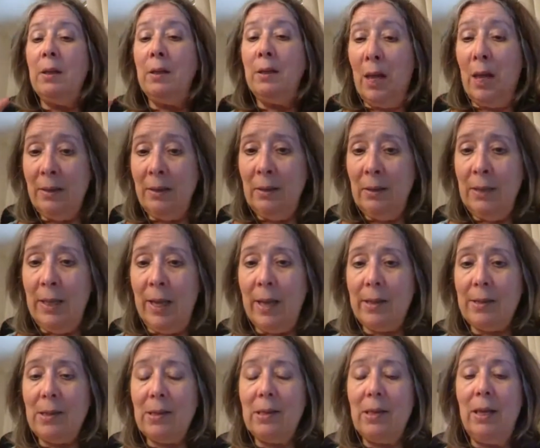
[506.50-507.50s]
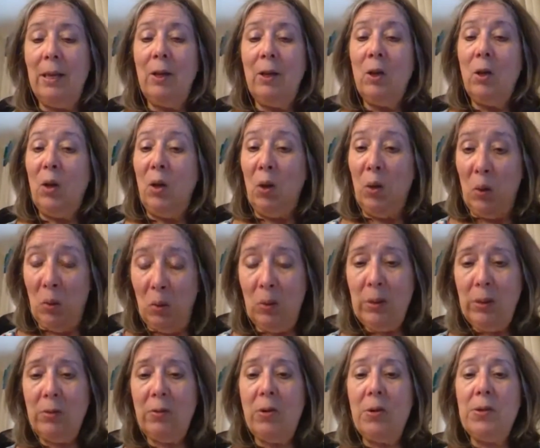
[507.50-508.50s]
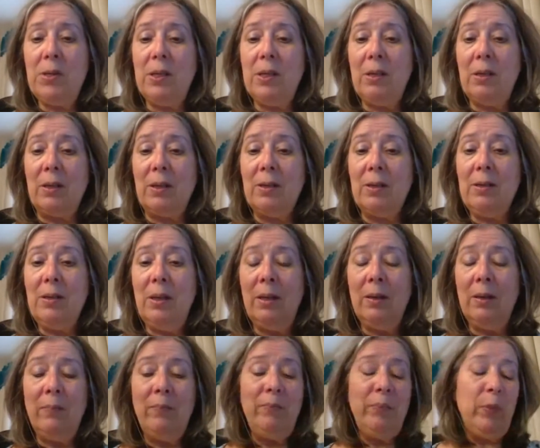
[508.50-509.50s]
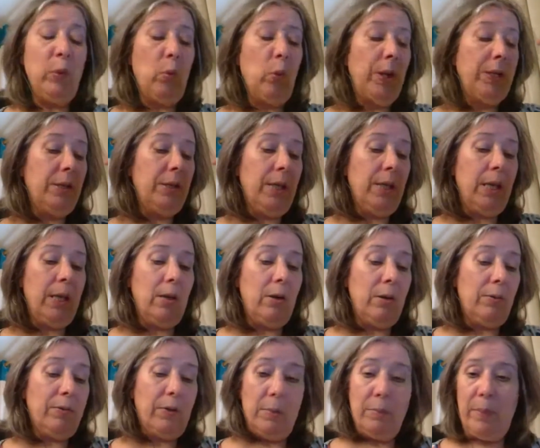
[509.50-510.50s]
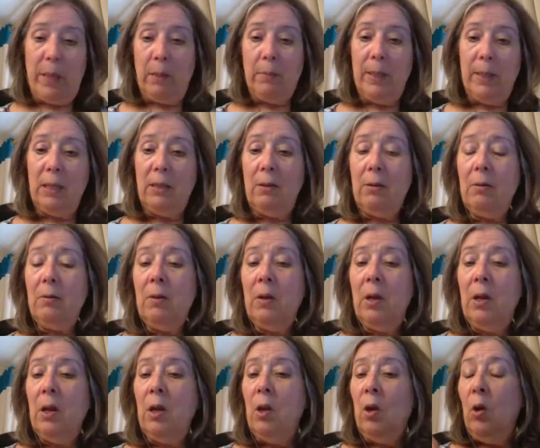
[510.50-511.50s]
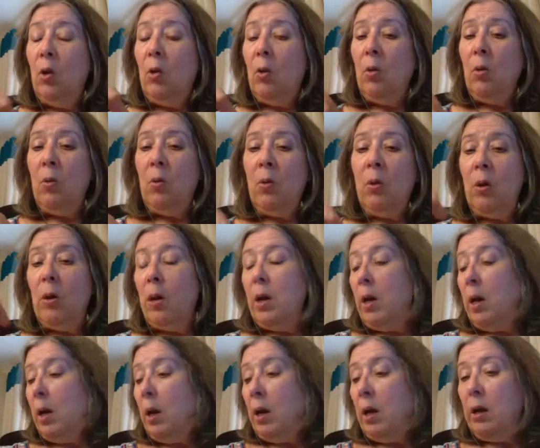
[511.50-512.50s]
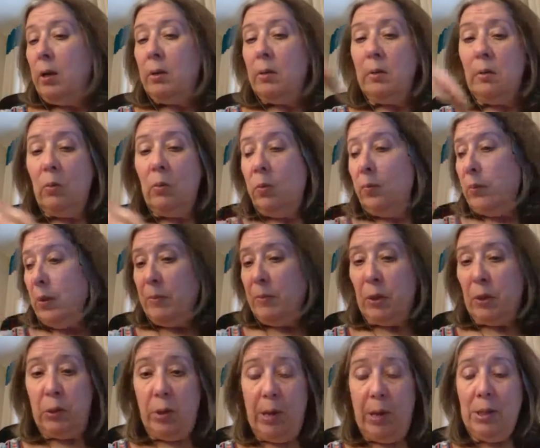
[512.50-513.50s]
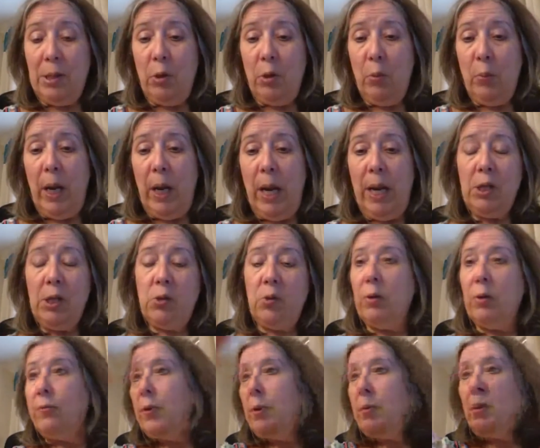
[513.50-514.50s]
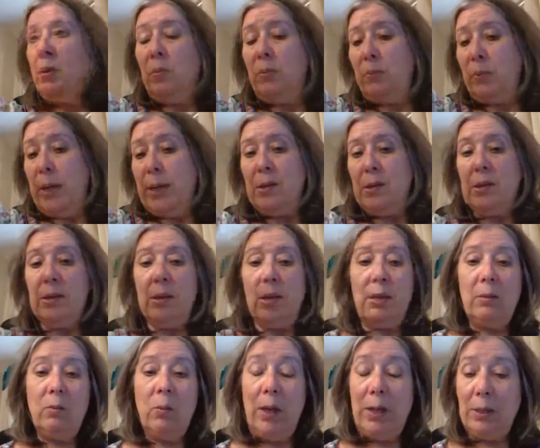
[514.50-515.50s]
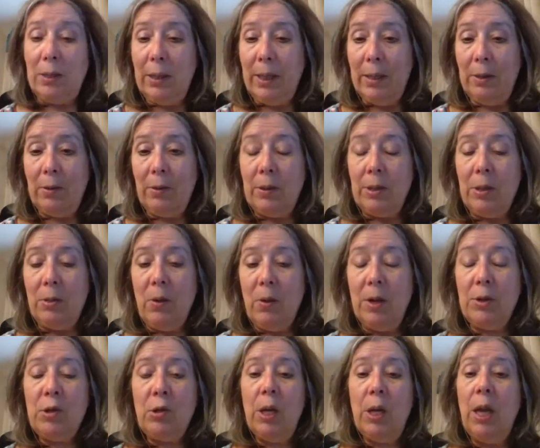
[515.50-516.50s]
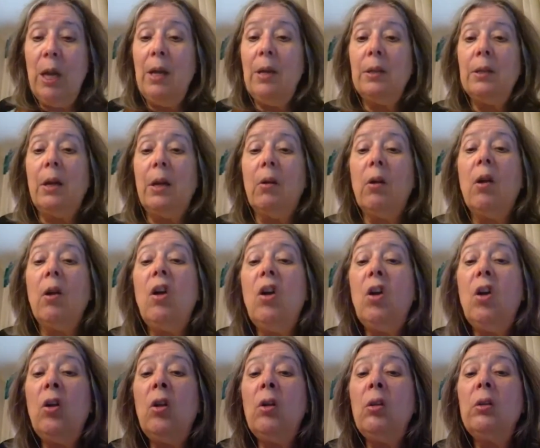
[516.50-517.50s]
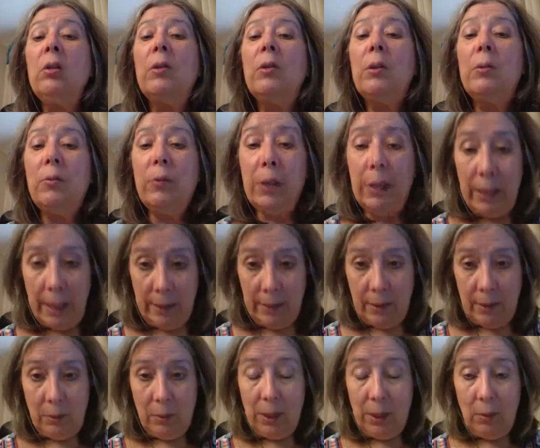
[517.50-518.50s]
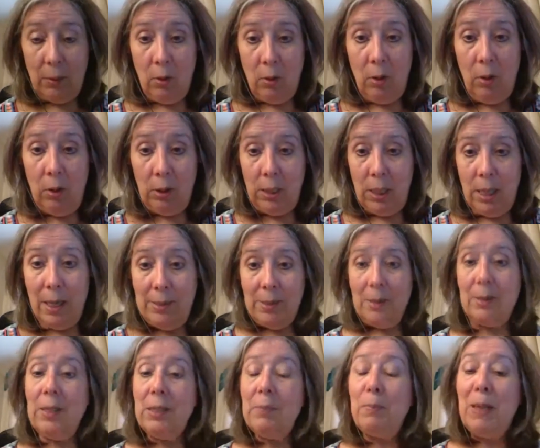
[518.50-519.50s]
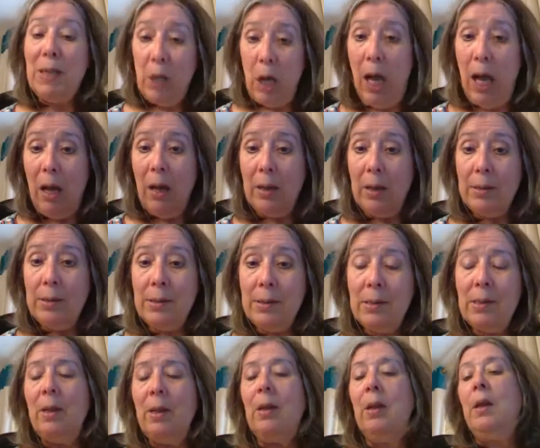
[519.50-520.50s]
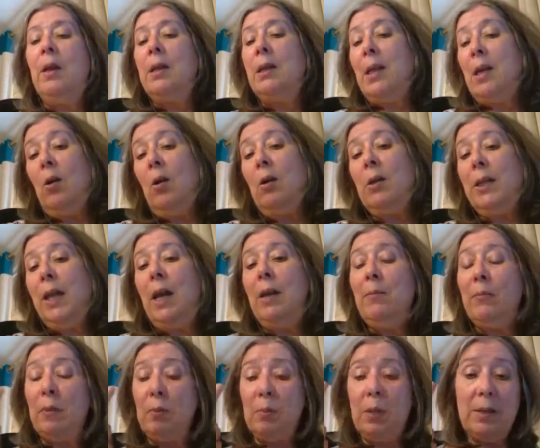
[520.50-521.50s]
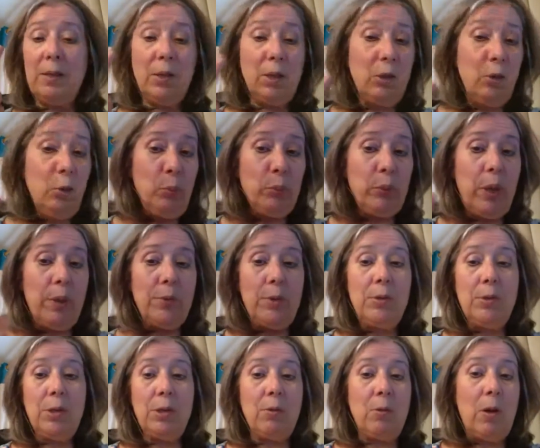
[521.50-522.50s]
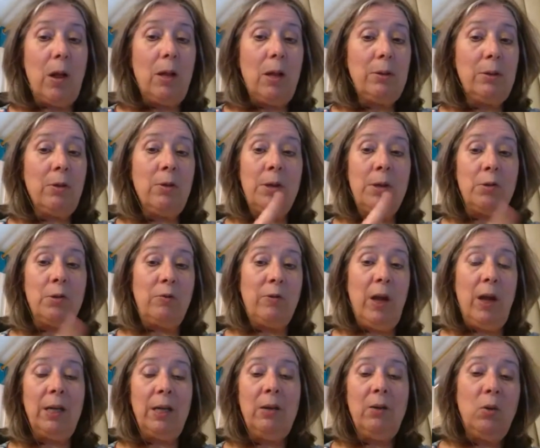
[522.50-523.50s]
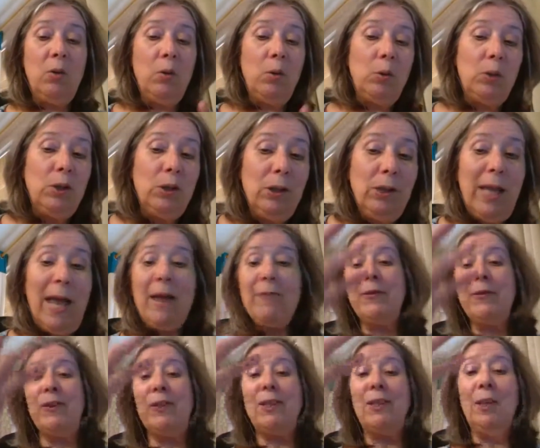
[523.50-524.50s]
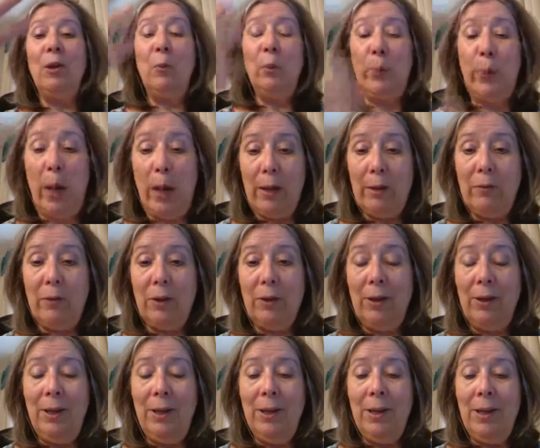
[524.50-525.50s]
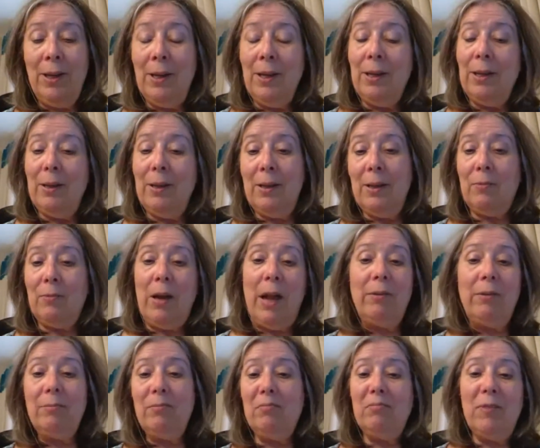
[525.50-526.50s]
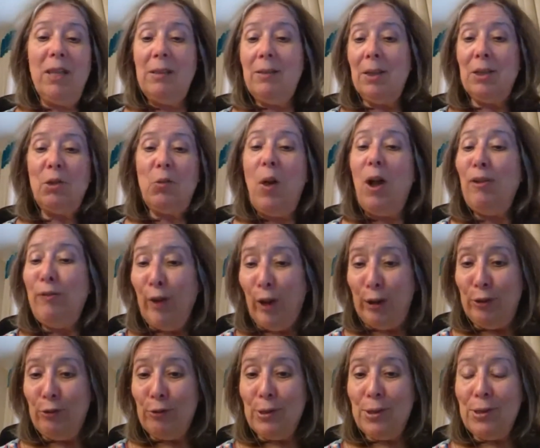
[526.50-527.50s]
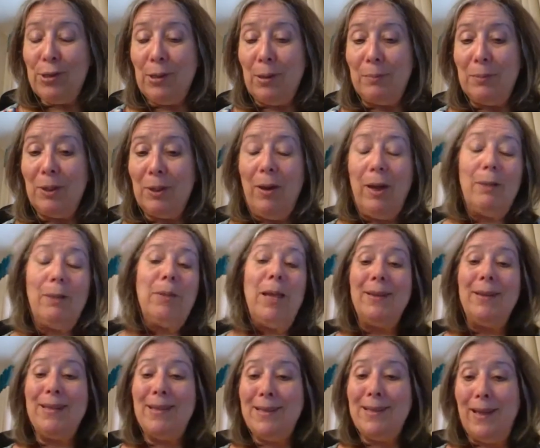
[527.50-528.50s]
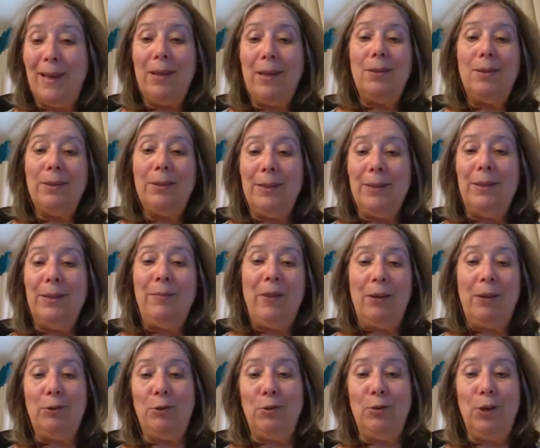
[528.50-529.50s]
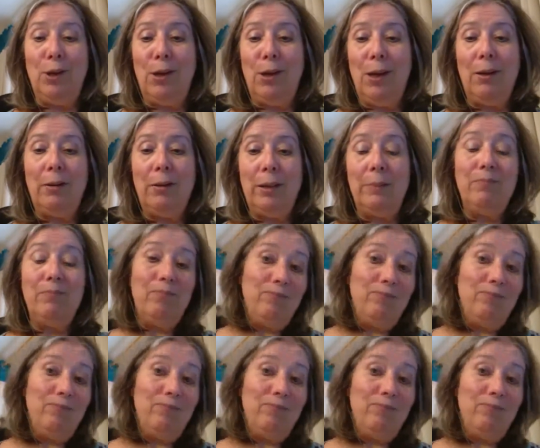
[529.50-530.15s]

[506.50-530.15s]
Nonetheless, all the Crosinas, whether they are from Balbido or from the Trento branch or from the branches that went later into Austria, they're all related. They're all cousins because they all came from these two brothers, Geraldo and Giovanni, who left Padova around in the 1200s sometime and settled in Val Giudicarie.